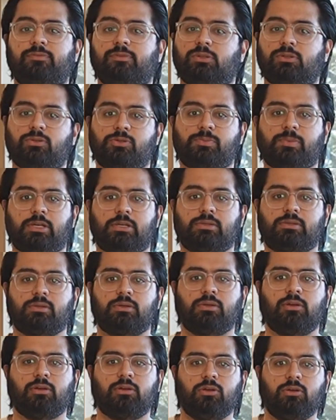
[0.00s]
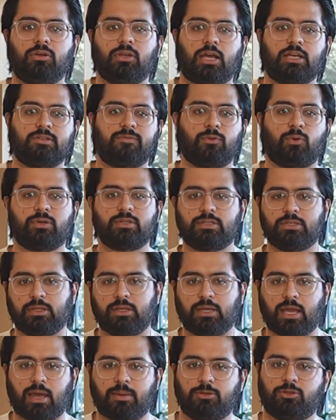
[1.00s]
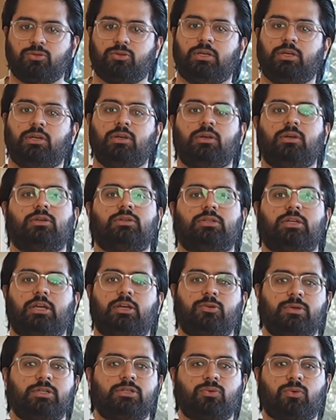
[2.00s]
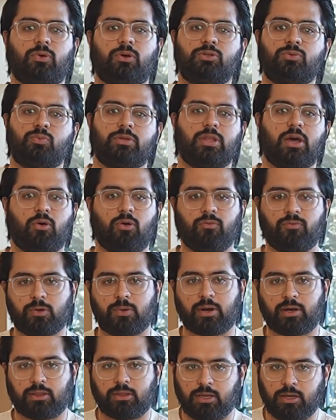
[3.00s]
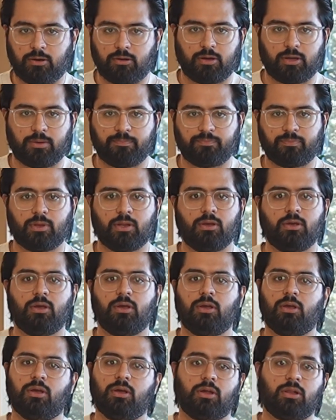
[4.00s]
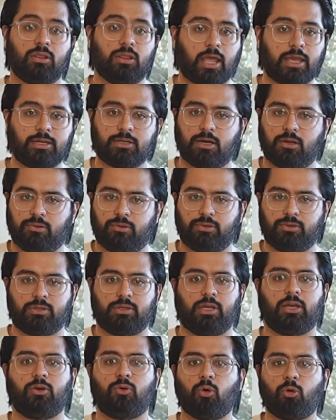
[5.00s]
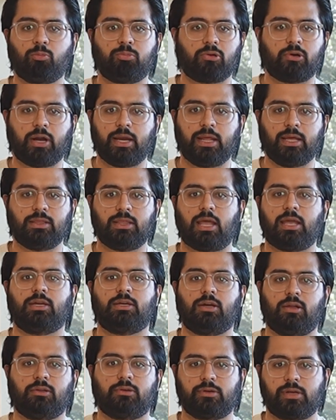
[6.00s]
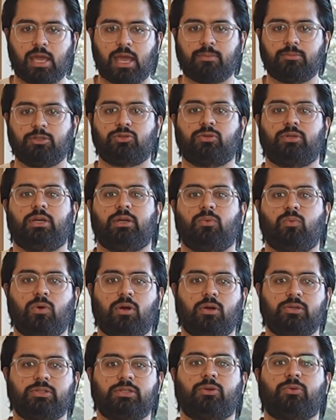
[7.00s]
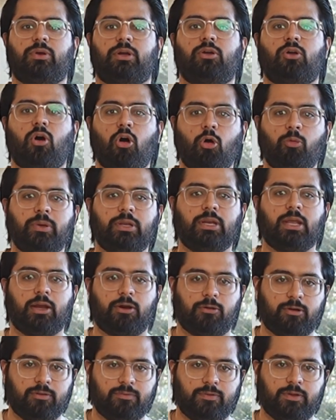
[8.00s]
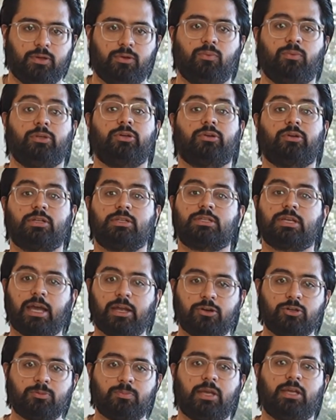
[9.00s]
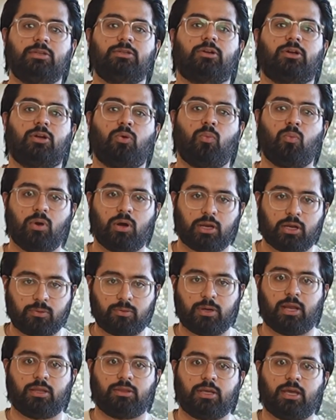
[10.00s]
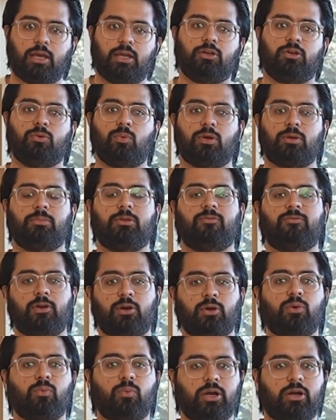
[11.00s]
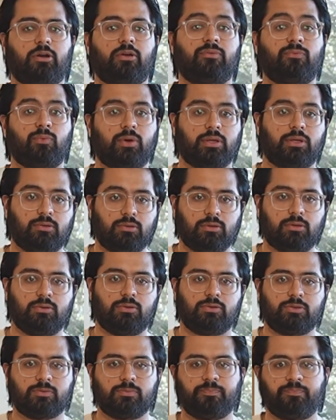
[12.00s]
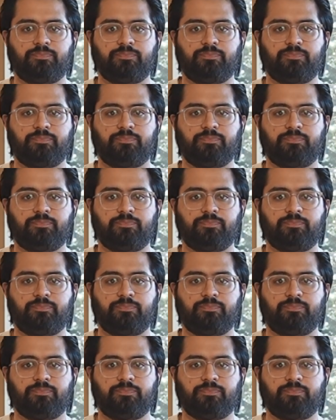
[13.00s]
vertical space. Utilize floor-to-ceiling cabinetry to increase storage without overcrowding the area. Light colors. Incorporating light-colored cabinetry and walls to create an open, airy feel. When you're in a tighter space, you're going to want to create that, and you want to be very wary of what you use.